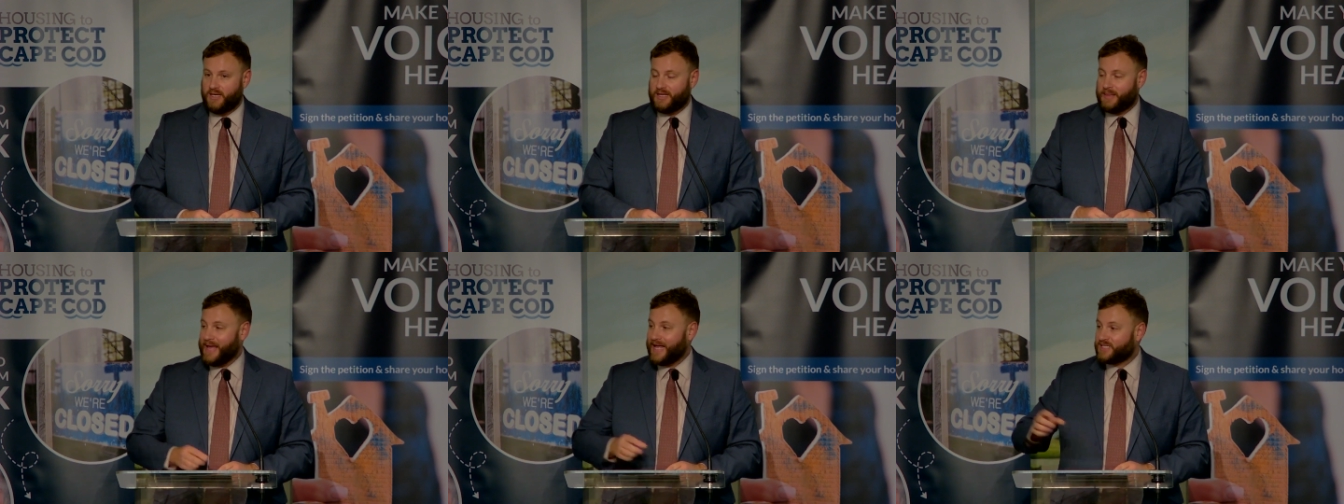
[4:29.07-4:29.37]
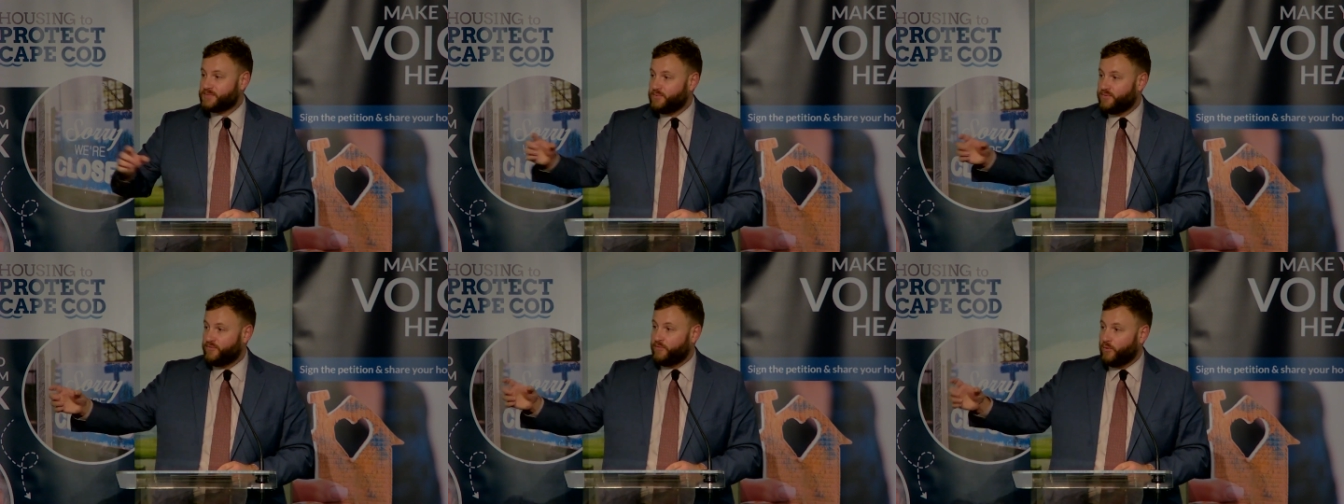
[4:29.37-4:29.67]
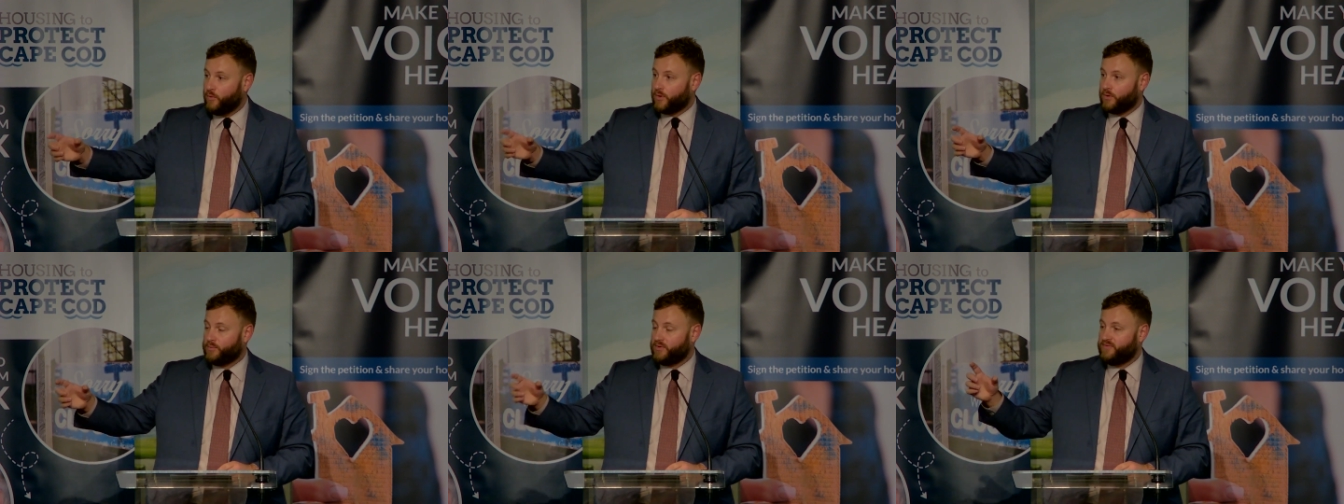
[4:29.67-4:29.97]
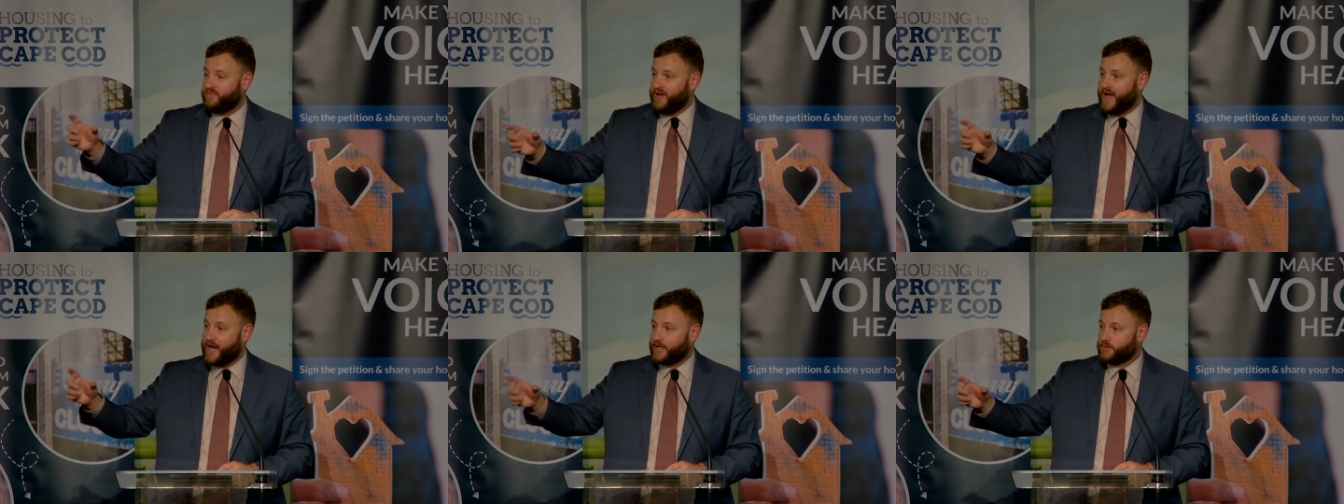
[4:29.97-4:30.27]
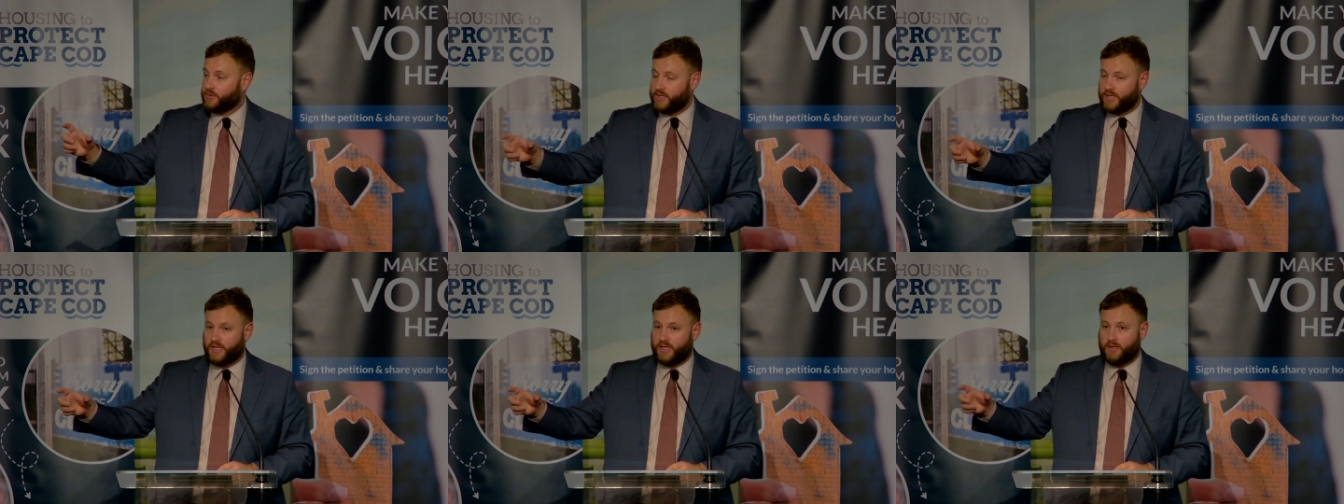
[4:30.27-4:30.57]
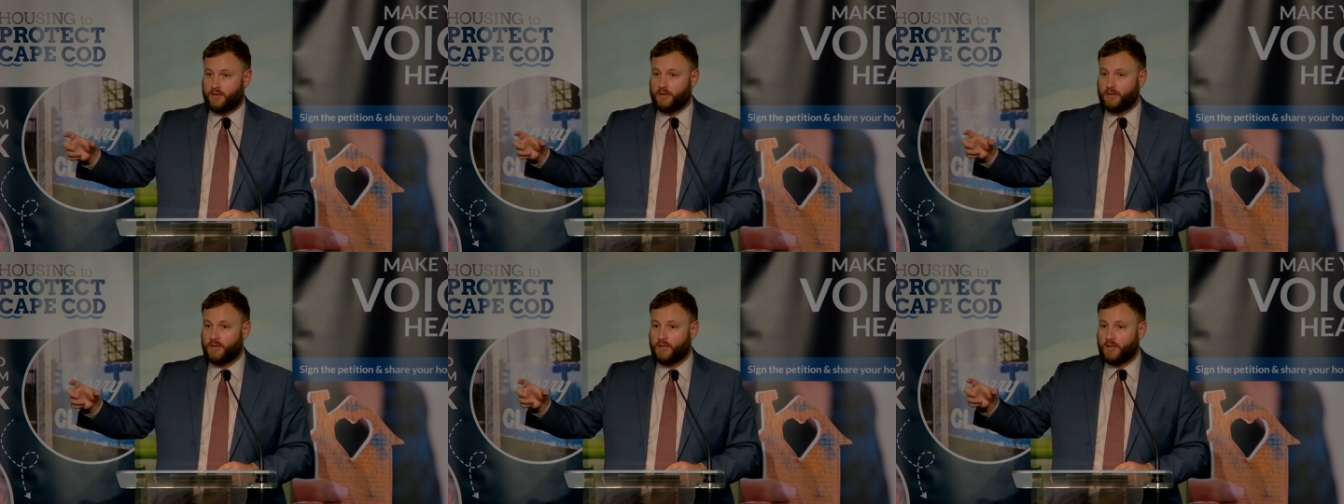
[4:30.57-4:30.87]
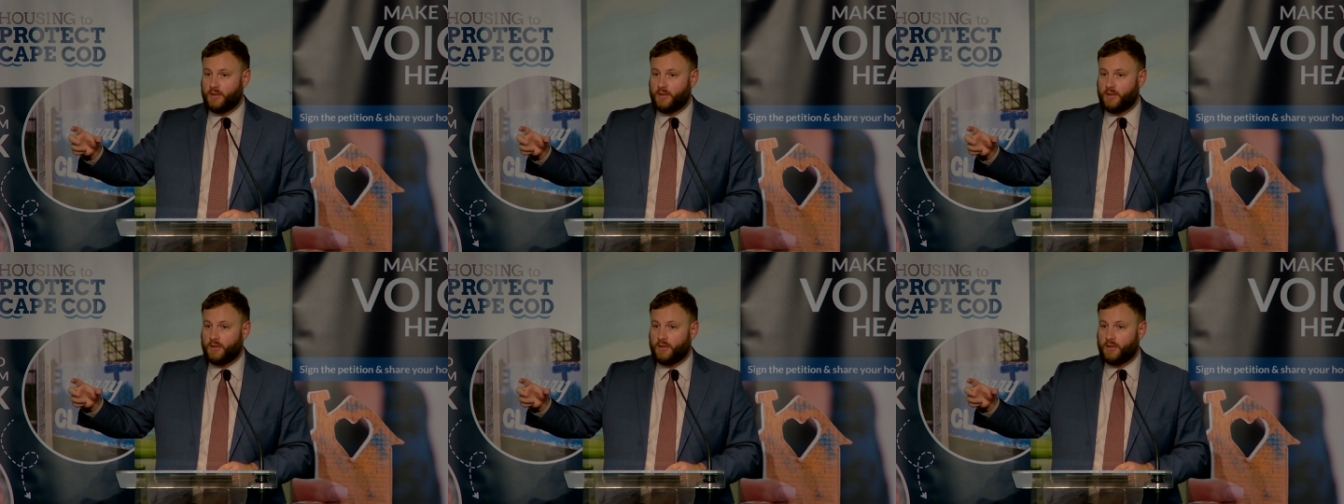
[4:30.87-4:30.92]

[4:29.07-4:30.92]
And that's before we factored in